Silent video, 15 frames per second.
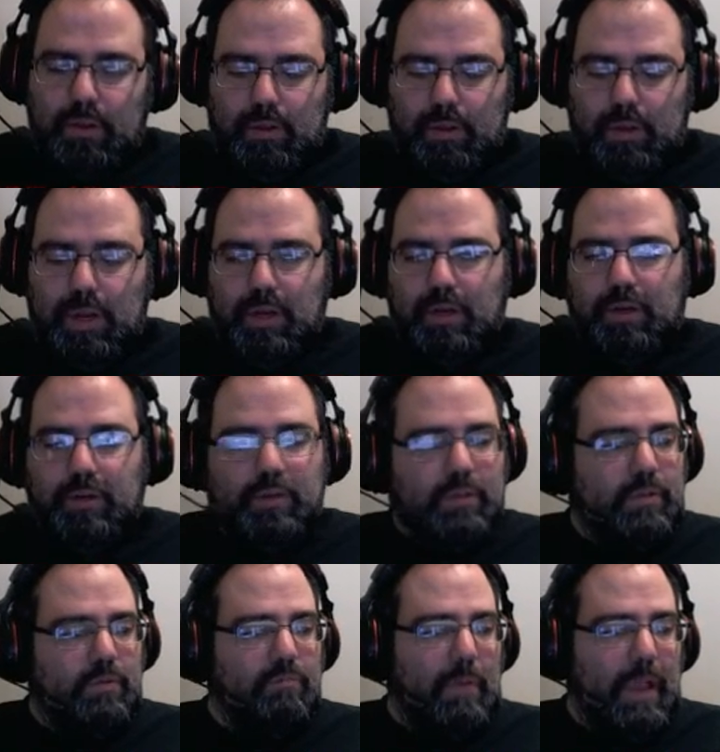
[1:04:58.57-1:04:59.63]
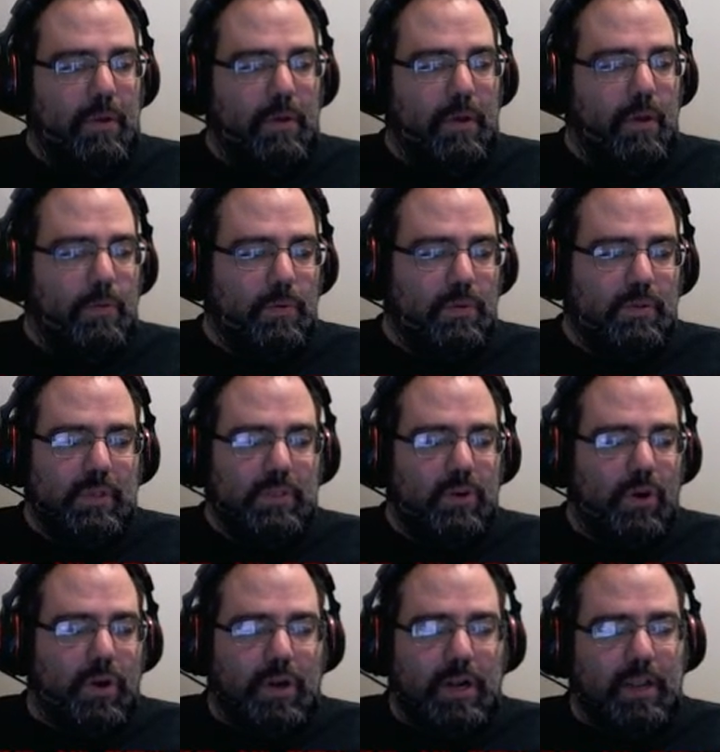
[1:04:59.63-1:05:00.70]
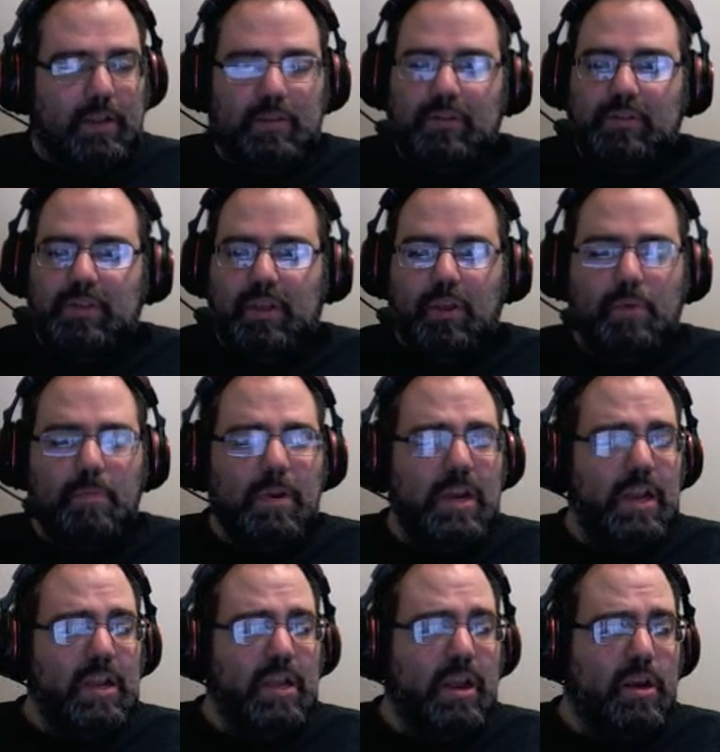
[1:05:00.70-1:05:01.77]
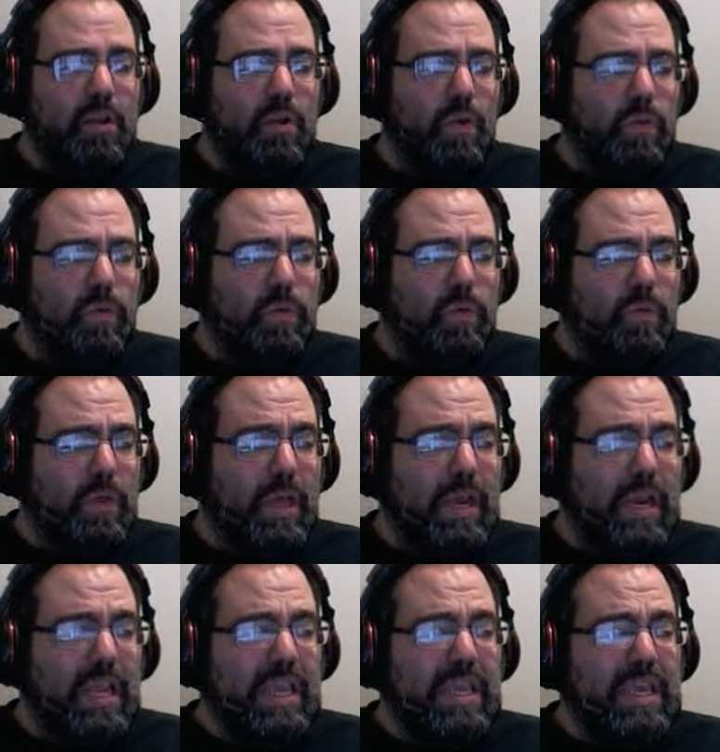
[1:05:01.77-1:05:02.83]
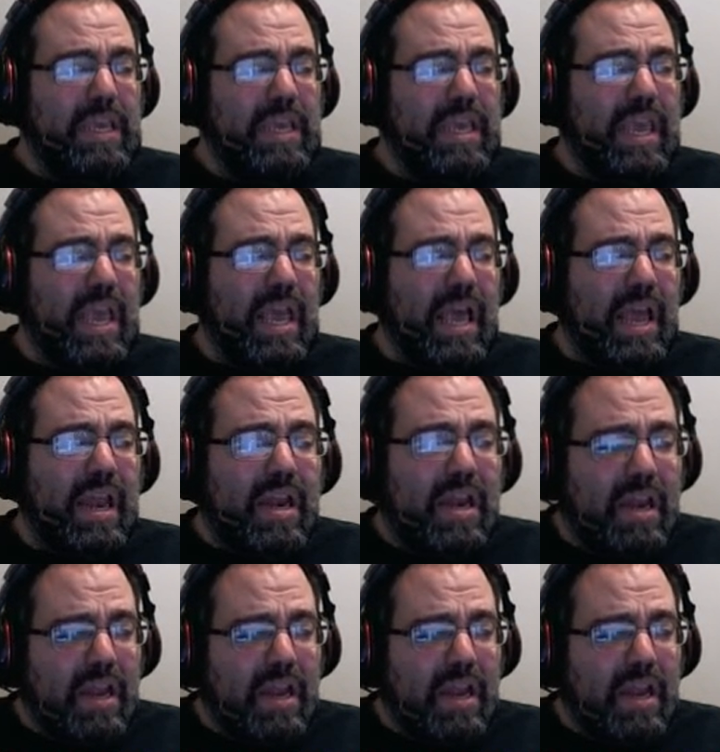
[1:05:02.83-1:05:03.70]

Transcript: And you just... It, it was disheartening. It's like, you mean I gotta go through that again?